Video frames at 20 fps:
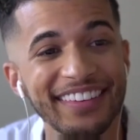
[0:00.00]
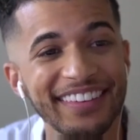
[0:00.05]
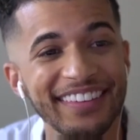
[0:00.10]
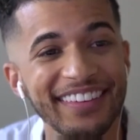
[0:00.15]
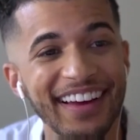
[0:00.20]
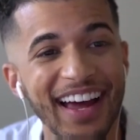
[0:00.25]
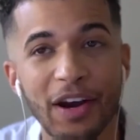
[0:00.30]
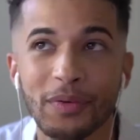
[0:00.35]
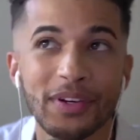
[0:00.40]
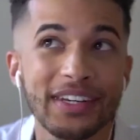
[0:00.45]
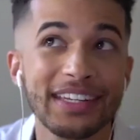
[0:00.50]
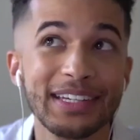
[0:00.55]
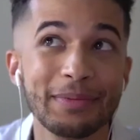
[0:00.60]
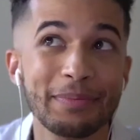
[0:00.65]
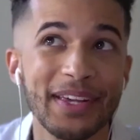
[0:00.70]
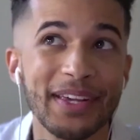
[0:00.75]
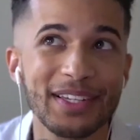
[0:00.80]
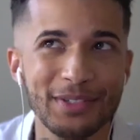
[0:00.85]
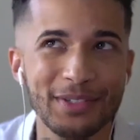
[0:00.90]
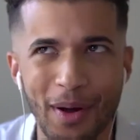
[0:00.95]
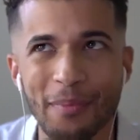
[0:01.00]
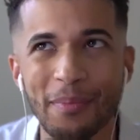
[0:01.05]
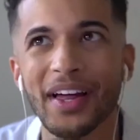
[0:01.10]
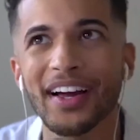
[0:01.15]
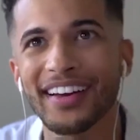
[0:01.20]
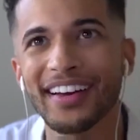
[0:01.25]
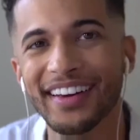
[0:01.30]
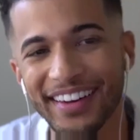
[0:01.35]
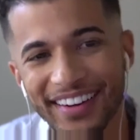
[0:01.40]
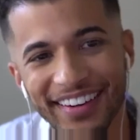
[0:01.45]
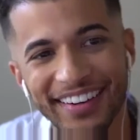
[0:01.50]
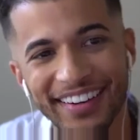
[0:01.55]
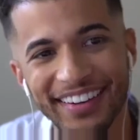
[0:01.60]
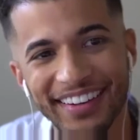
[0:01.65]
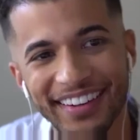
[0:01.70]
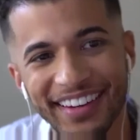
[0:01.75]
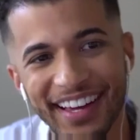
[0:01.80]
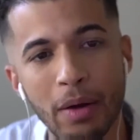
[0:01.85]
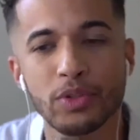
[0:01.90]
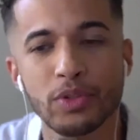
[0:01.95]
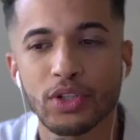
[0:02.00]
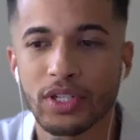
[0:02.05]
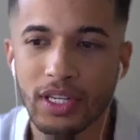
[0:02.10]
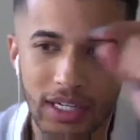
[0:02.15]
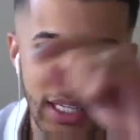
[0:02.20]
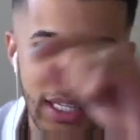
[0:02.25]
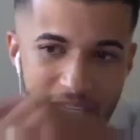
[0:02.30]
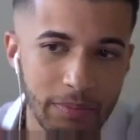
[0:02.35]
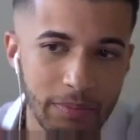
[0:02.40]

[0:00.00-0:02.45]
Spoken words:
I don't need to pick, so I'm not gonna. I'm just gonna keep